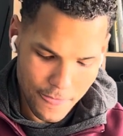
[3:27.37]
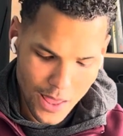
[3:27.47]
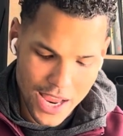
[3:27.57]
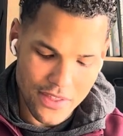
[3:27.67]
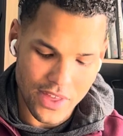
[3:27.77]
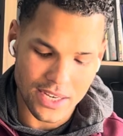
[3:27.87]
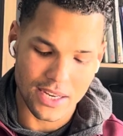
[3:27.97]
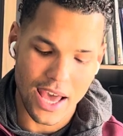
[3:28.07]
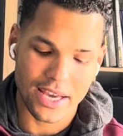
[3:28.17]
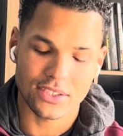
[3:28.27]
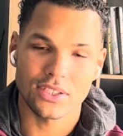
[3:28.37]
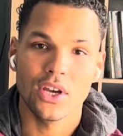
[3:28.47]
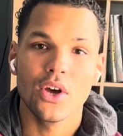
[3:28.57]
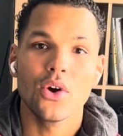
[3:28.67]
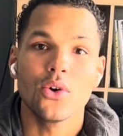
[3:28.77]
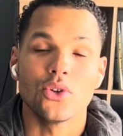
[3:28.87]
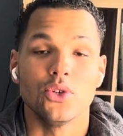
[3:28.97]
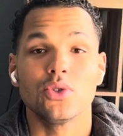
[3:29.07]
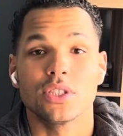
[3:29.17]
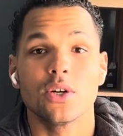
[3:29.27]
And then next, you
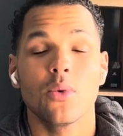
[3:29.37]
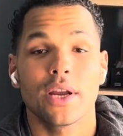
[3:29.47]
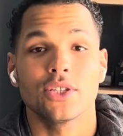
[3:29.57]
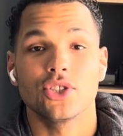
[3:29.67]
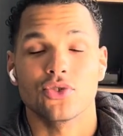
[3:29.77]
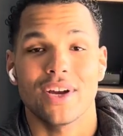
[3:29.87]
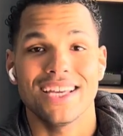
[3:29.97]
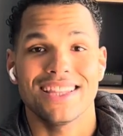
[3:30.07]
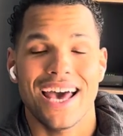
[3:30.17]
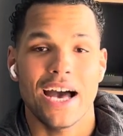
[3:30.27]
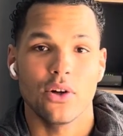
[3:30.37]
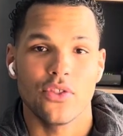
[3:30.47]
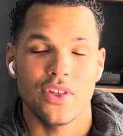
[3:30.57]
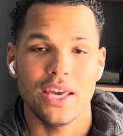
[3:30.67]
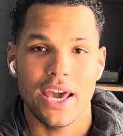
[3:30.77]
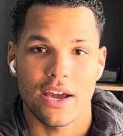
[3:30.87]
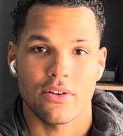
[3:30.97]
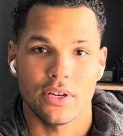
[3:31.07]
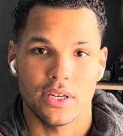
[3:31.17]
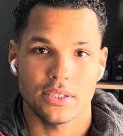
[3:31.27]
still want to train the healthy
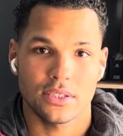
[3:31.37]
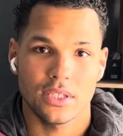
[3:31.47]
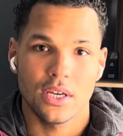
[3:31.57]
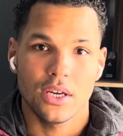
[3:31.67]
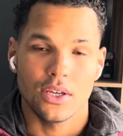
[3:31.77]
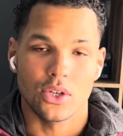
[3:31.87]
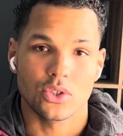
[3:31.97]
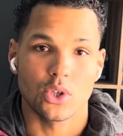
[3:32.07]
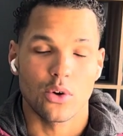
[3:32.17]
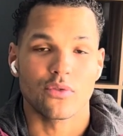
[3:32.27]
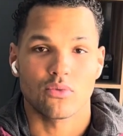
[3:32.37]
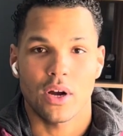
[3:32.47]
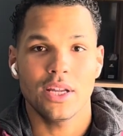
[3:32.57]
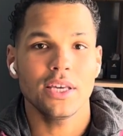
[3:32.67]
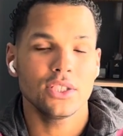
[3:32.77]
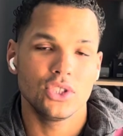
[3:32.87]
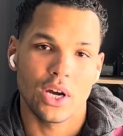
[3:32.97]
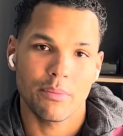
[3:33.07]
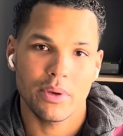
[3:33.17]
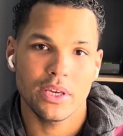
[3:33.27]
areas. So if running and
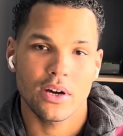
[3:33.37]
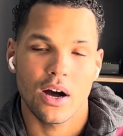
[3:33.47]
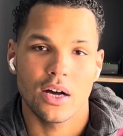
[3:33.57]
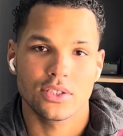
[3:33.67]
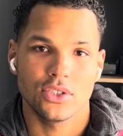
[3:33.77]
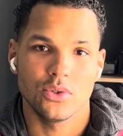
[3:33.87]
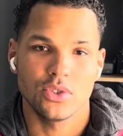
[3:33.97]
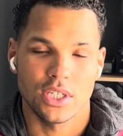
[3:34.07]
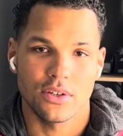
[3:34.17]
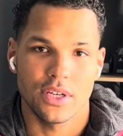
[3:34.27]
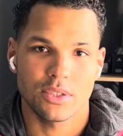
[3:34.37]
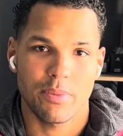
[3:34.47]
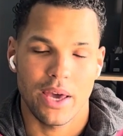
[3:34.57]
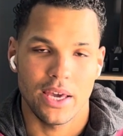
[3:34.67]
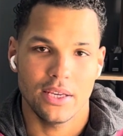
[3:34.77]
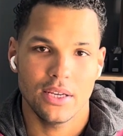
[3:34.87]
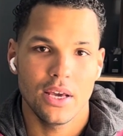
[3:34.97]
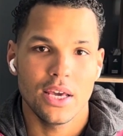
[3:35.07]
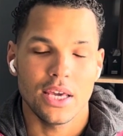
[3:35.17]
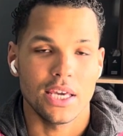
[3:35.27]
jumping causes you serious pain,
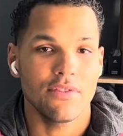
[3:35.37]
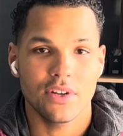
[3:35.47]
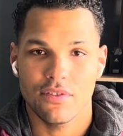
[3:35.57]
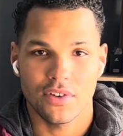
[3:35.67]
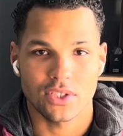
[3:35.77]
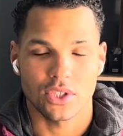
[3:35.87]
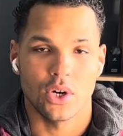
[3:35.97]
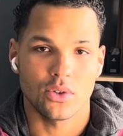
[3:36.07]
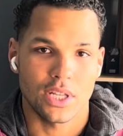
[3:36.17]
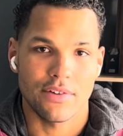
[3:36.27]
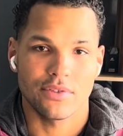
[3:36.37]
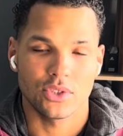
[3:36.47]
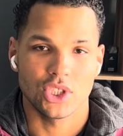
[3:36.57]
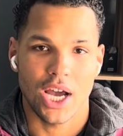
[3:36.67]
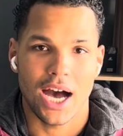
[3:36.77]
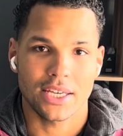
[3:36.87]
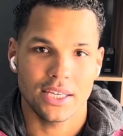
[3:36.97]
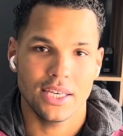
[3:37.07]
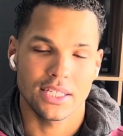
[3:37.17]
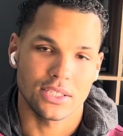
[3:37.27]
even if it's low-level
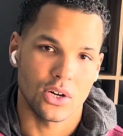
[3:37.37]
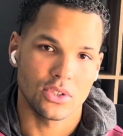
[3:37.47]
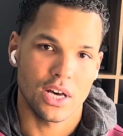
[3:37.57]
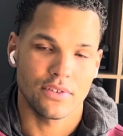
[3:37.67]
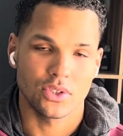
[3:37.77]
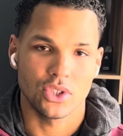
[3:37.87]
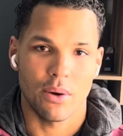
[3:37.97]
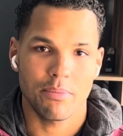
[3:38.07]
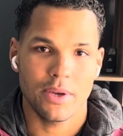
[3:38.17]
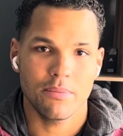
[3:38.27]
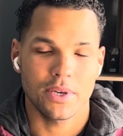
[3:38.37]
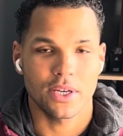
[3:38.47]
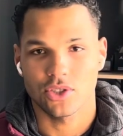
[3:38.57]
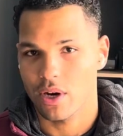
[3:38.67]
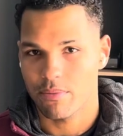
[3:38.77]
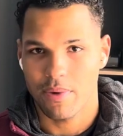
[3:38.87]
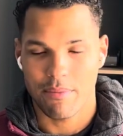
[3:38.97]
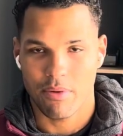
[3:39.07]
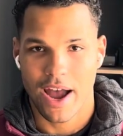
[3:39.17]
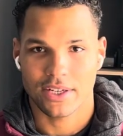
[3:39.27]
jogging and low-level jumping because you're
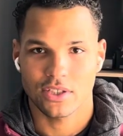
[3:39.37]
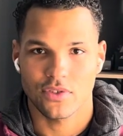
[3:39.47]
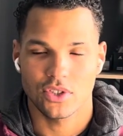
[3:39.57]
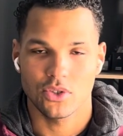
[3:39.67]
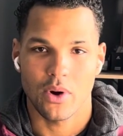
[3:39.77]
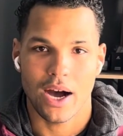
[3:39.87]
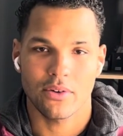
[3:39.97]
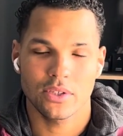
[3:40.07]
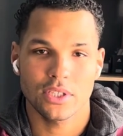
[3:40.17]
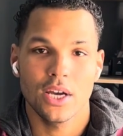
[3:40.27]
at practice for 2 hours,